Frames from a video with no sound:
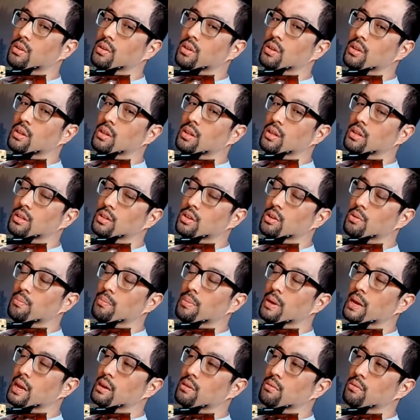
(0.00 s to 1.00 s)
Let's go
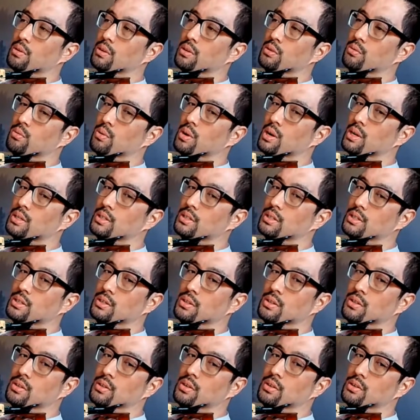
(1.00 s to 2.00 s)
backwards. Watch
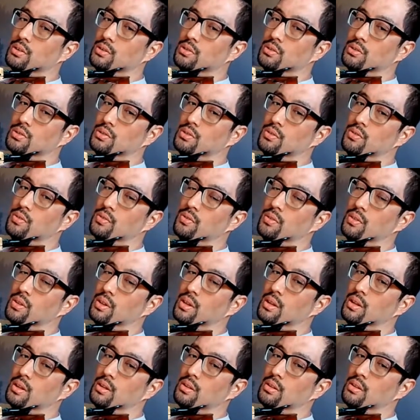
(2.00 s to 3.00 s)
those
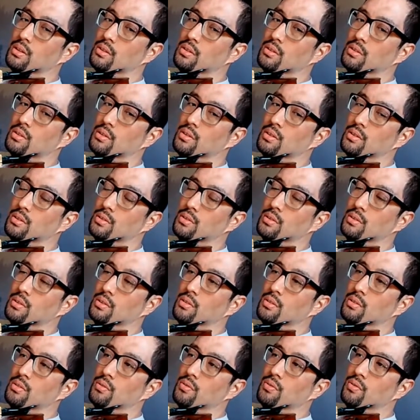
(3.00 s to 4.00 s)
little
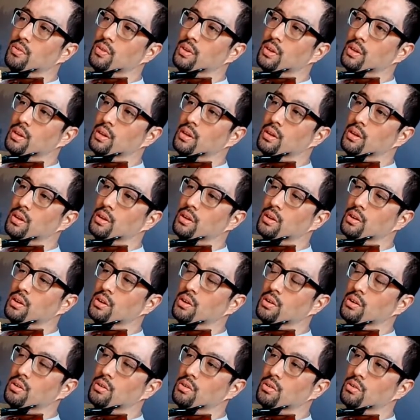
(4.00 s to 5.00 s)

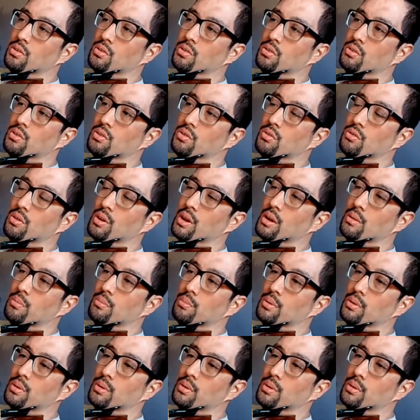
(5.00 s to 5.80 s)
fingers drop.